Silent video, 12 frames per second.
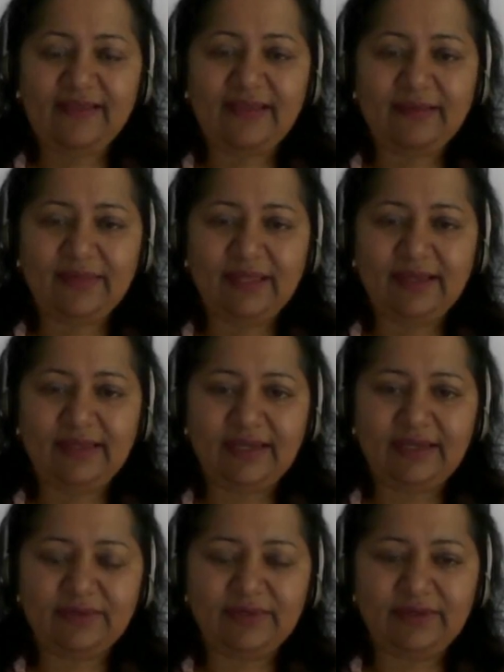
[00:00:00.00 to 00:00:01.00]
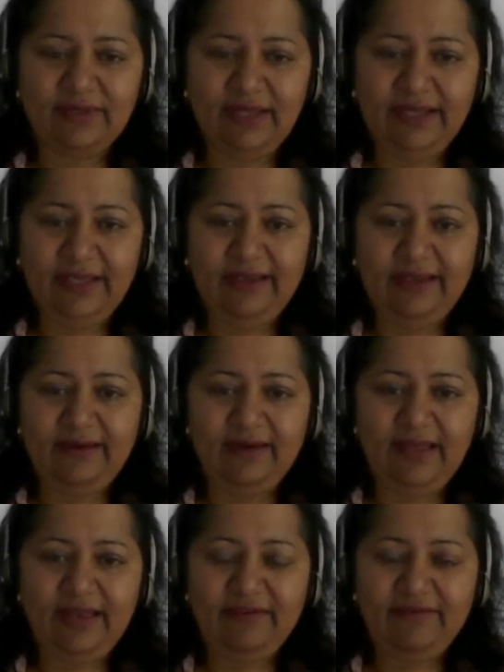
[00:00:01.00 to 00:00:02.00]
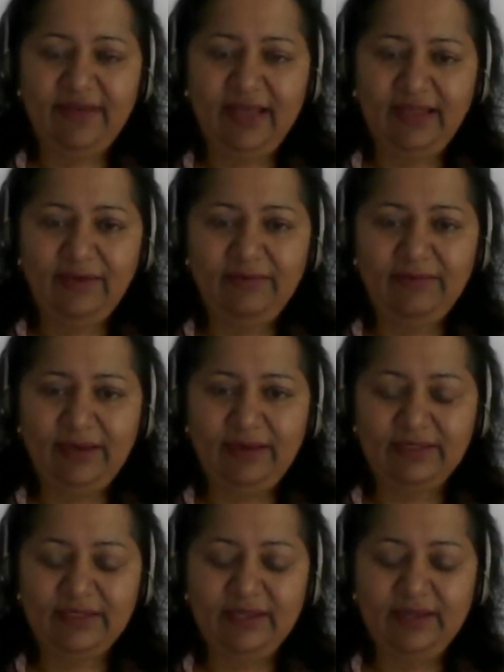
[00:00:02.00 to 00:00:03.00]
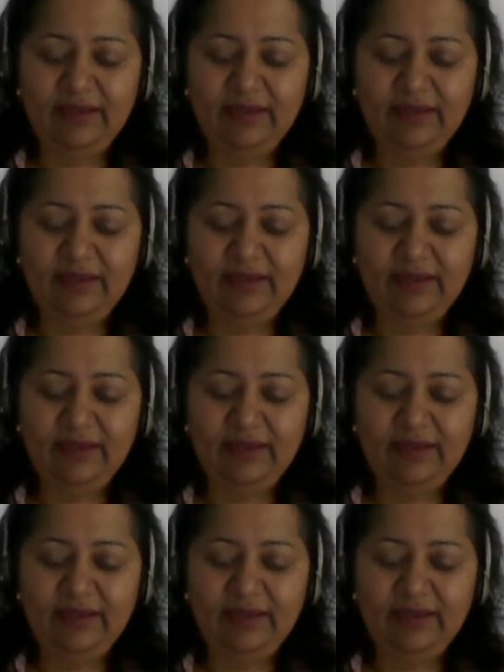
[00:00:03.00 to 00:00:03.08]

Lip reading: something that we really care and value about,